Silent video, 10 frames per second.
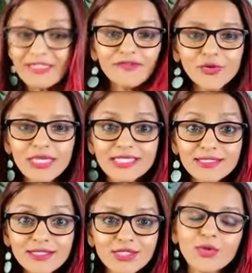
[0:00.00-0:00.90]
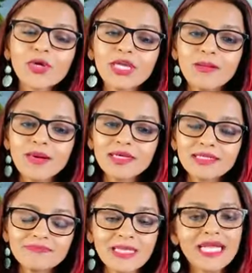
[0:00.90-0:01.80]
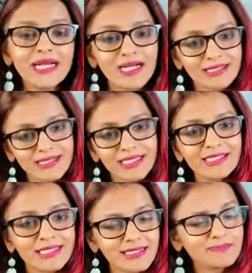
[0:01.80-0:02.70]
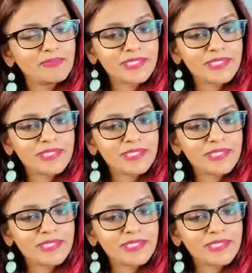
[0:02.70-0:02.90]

influencers talking about it, I'll say take